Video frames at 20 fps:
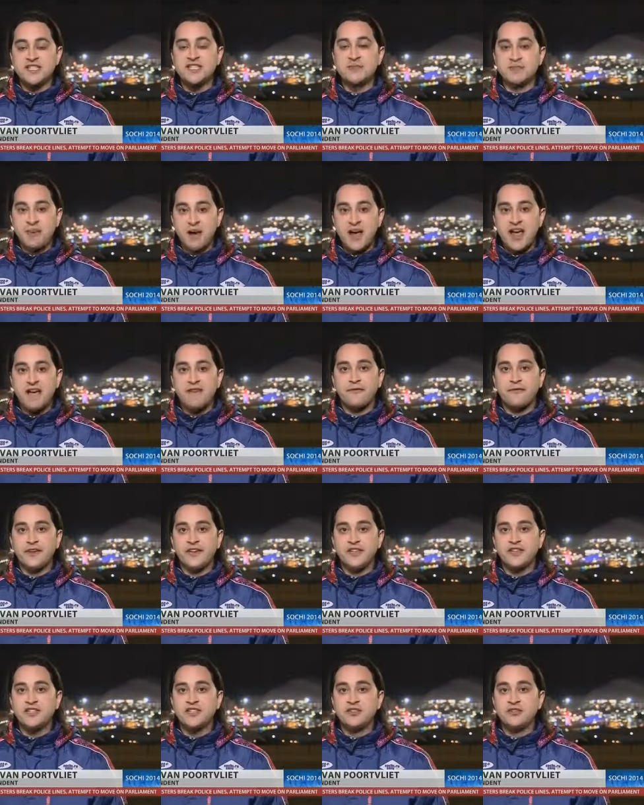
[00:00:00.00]
He's a
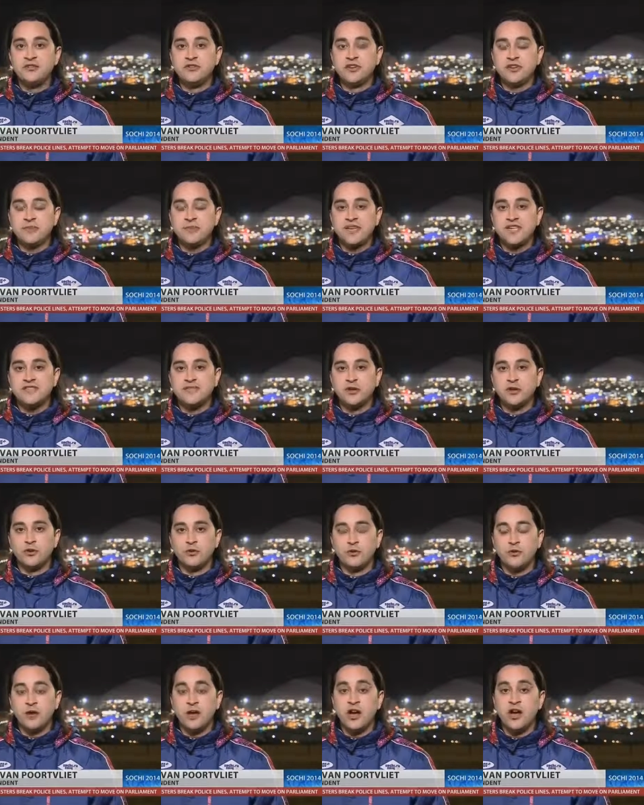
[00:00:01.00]
biathlete who competes for
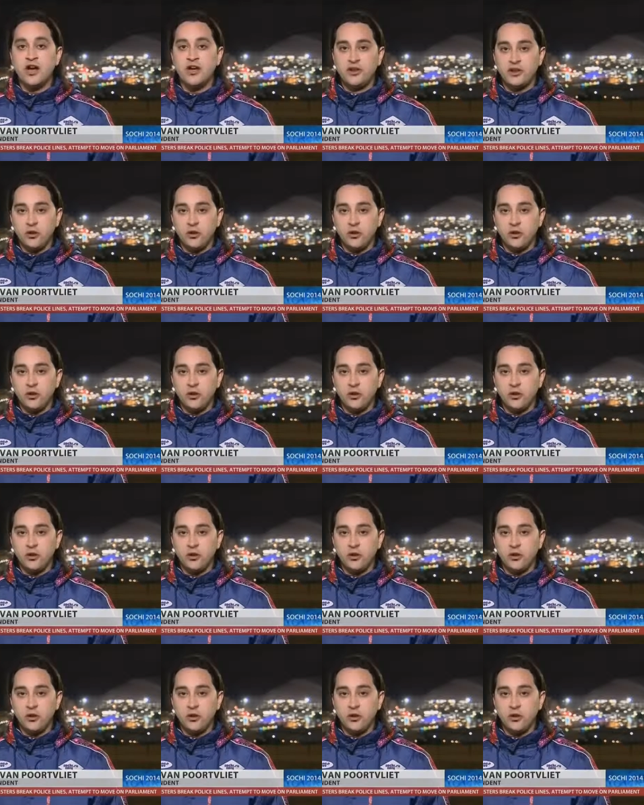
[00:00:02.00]
Nor uh,